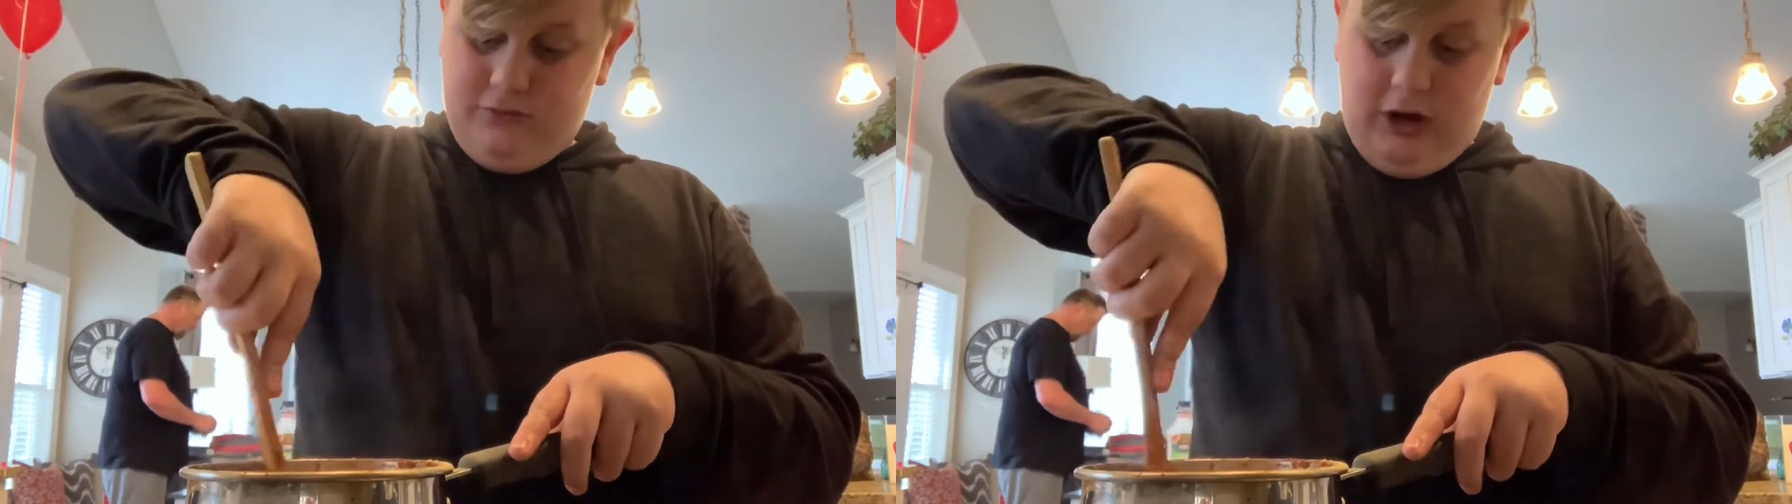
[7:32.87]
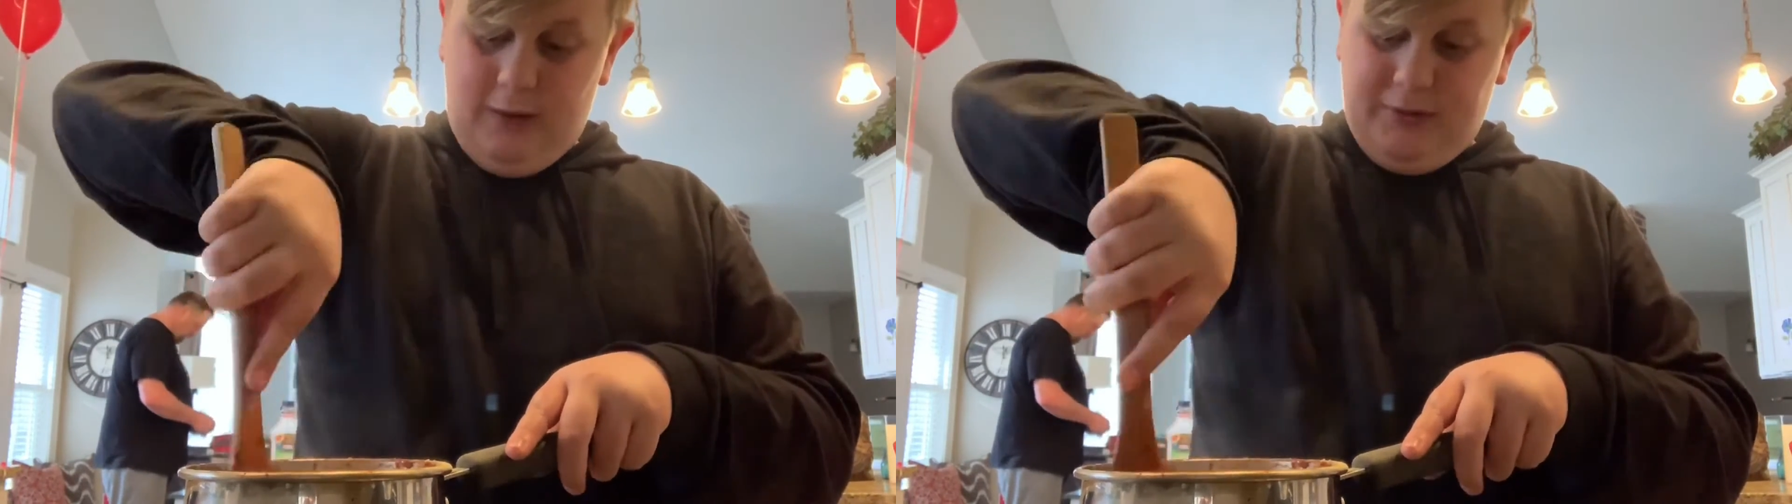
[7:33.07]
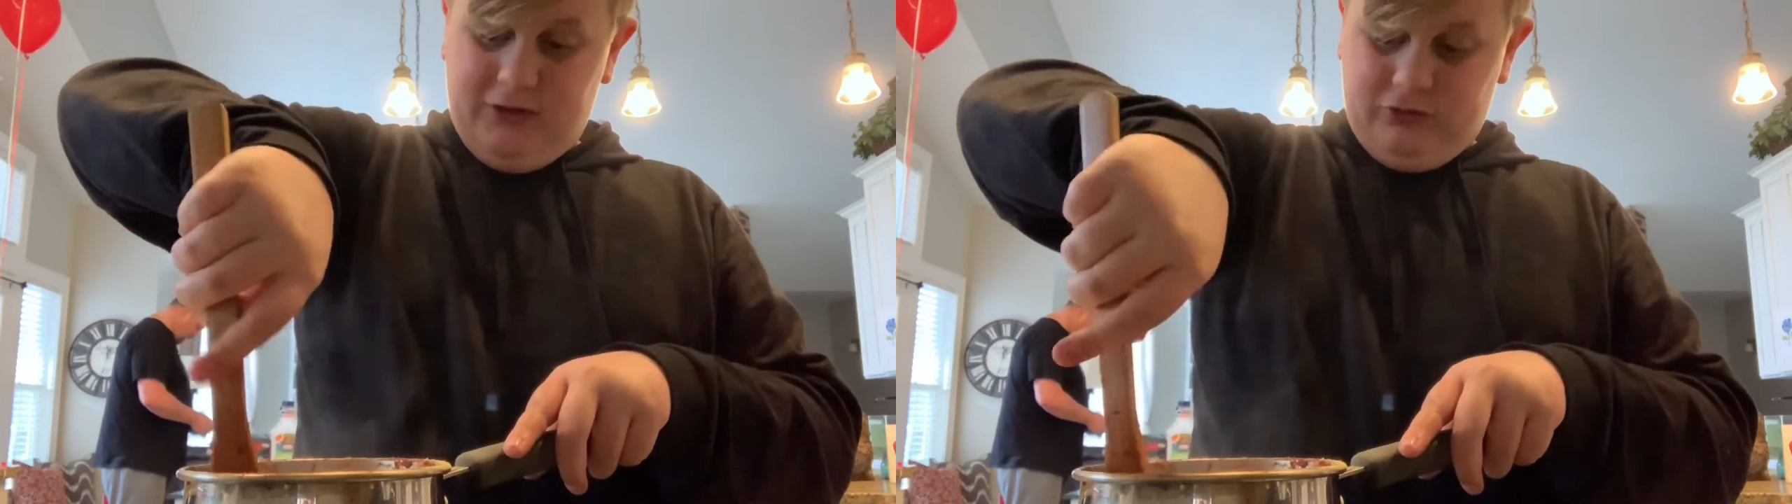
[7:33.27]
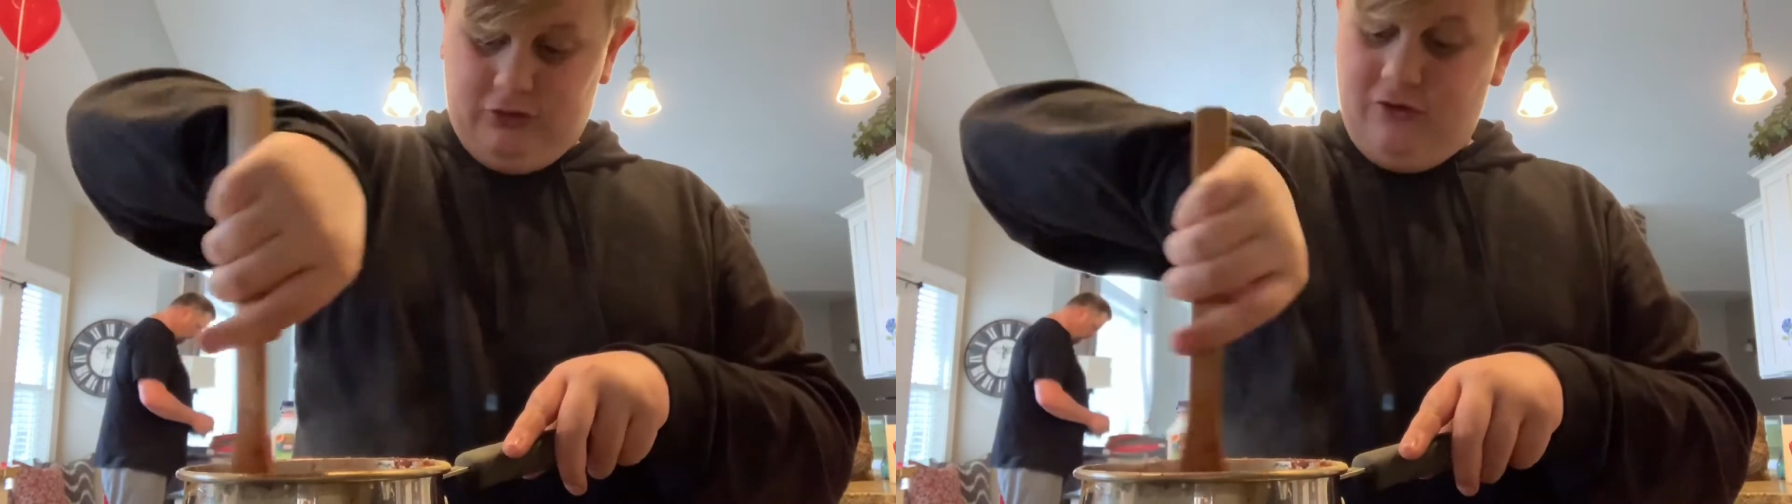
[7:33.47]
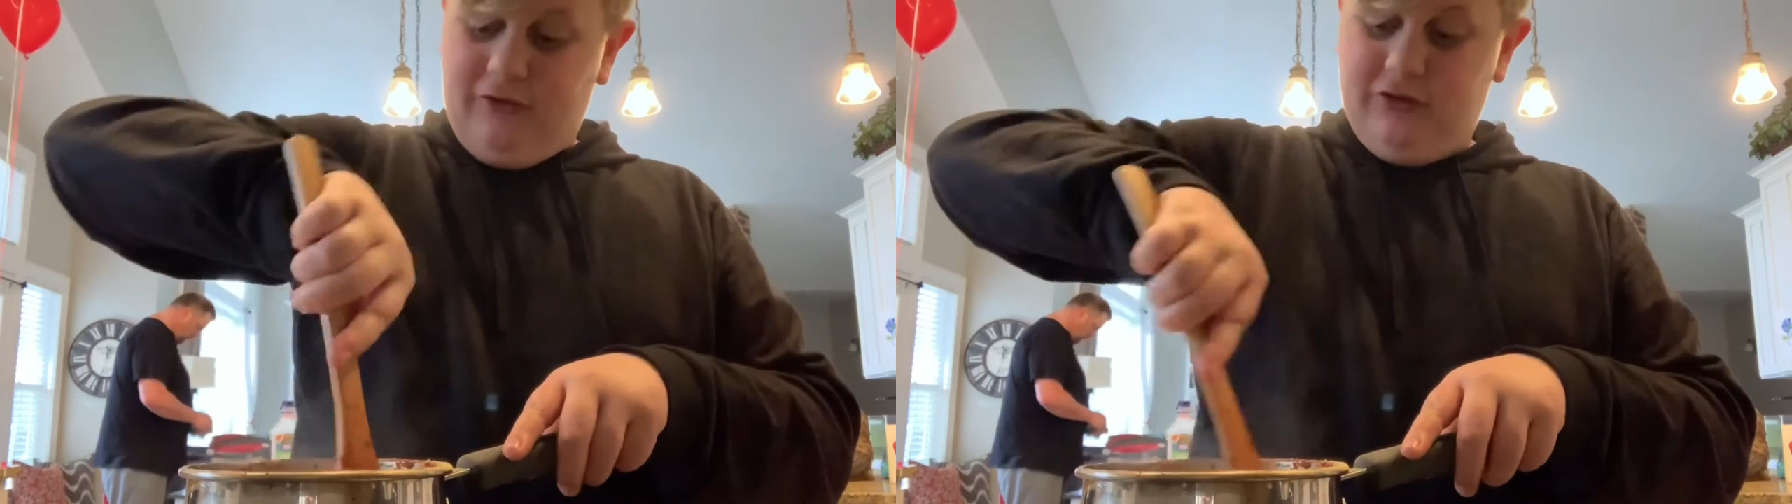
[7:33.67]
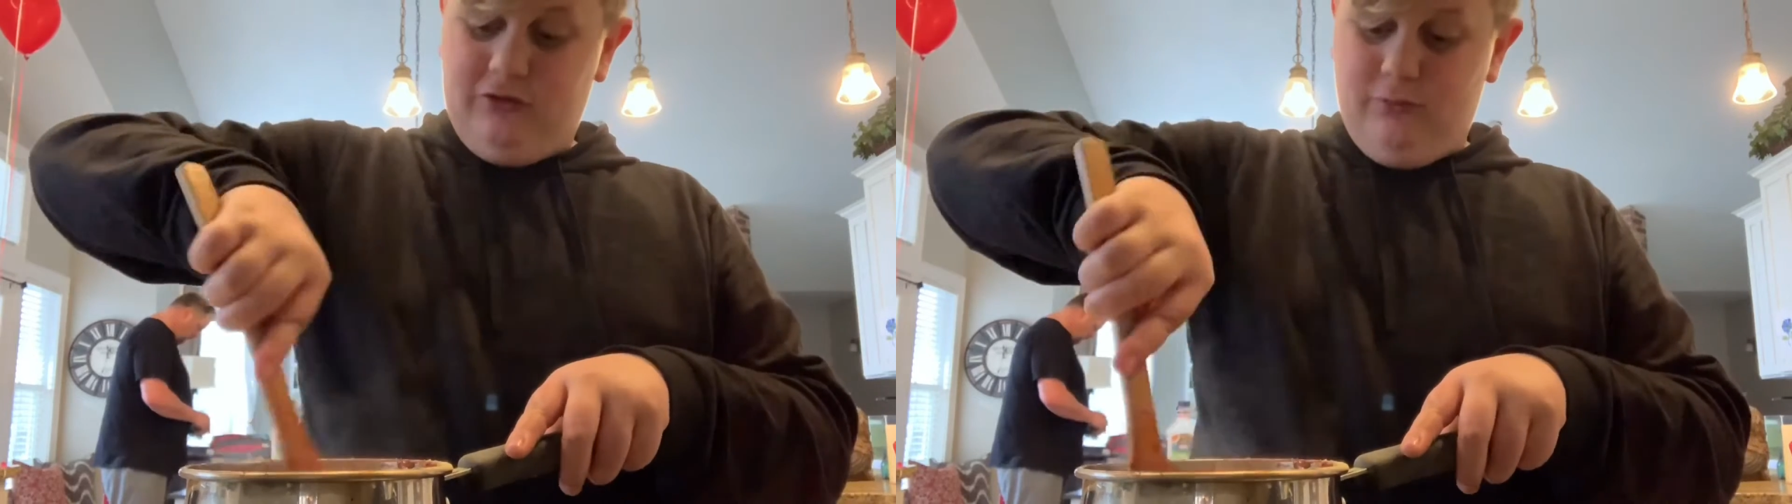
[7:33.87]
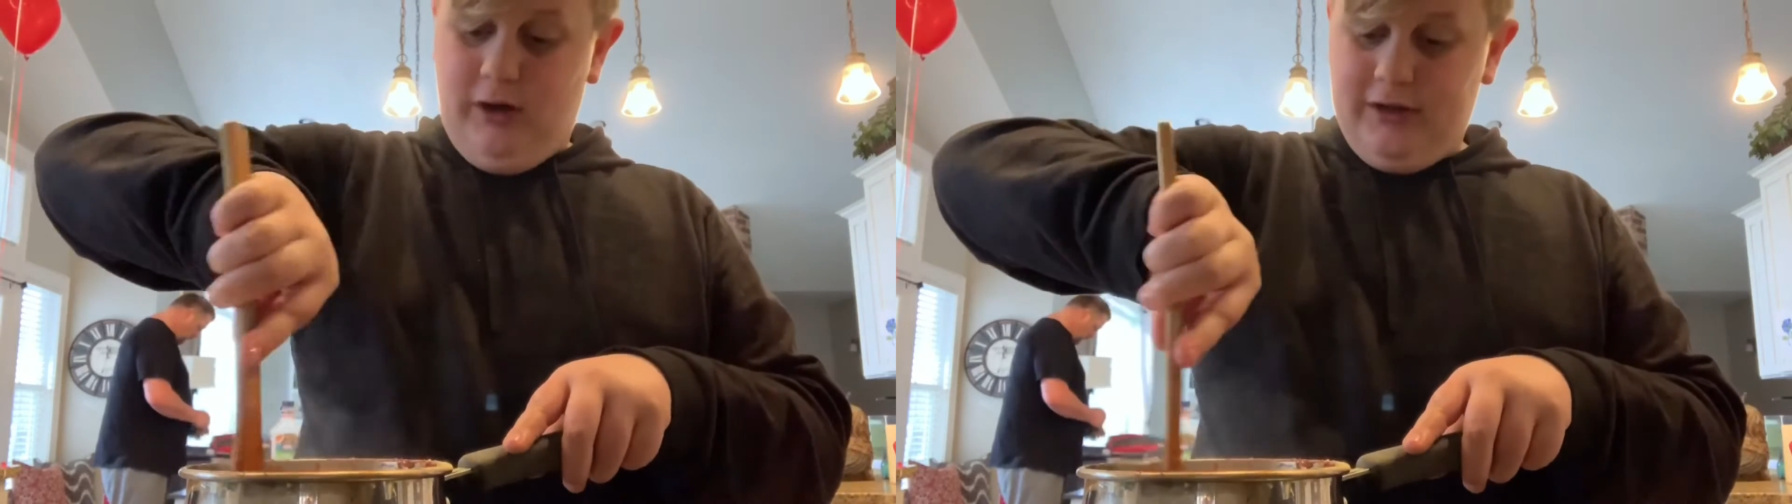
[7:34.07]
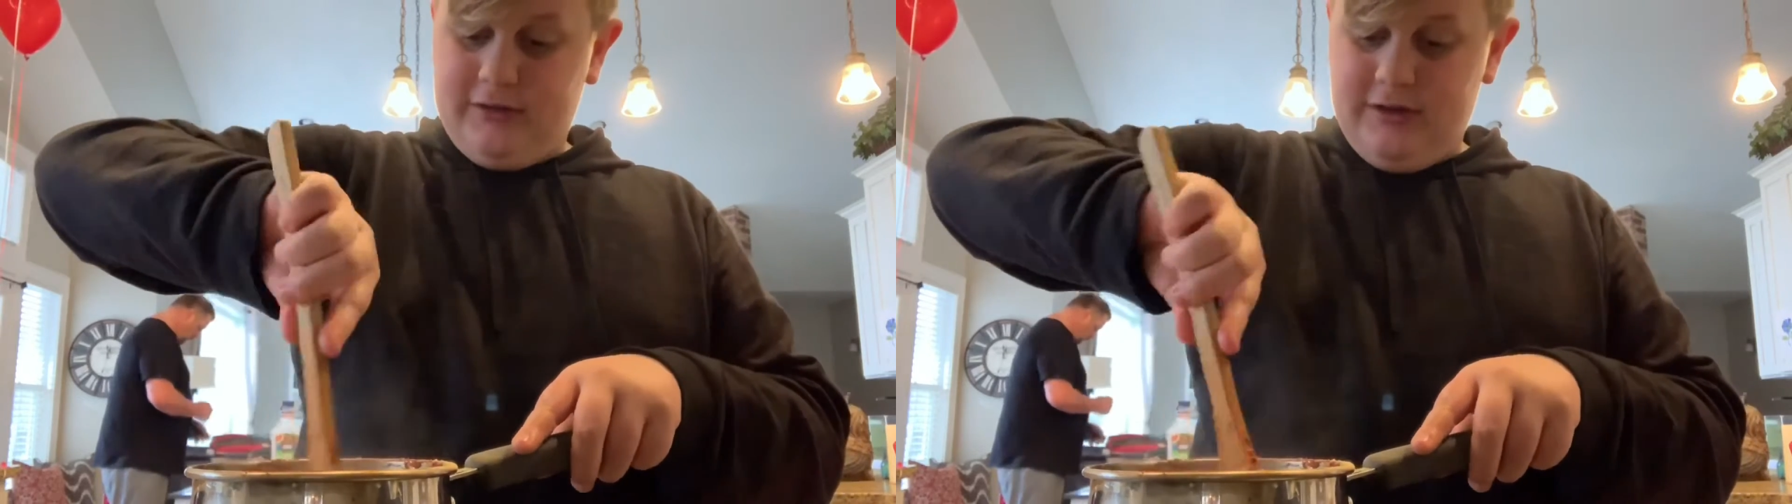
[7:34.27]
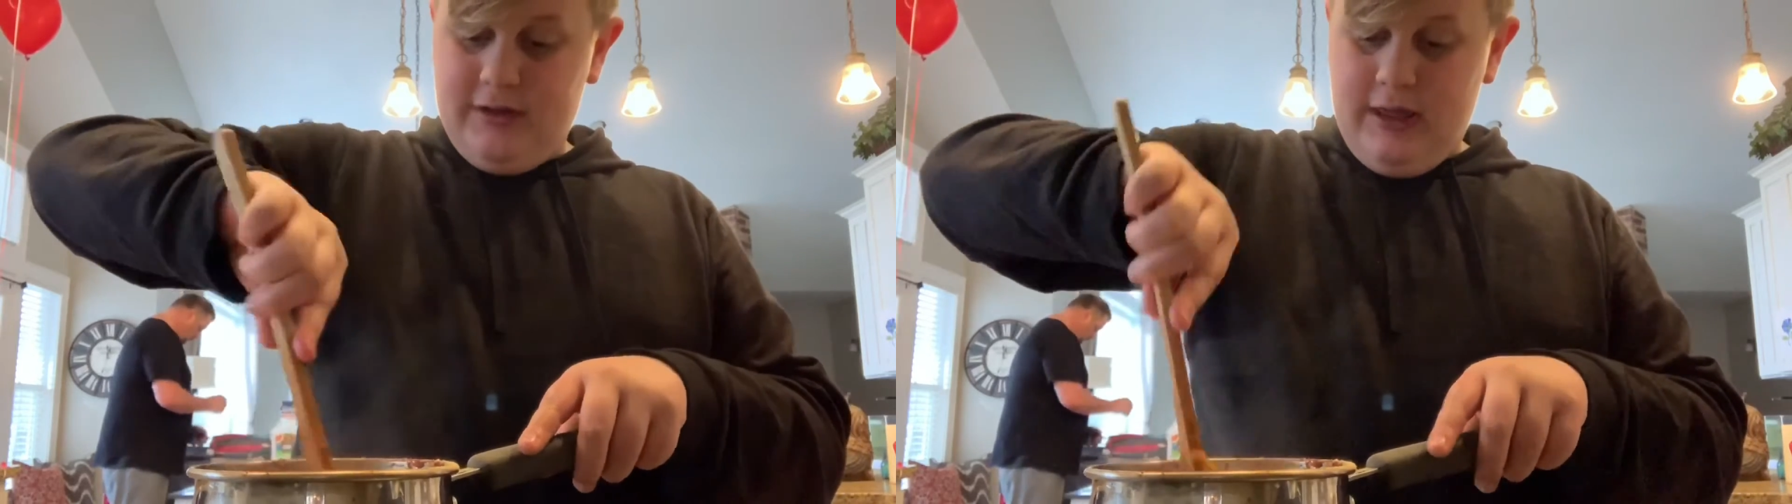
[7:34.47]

toppings or dressings you want,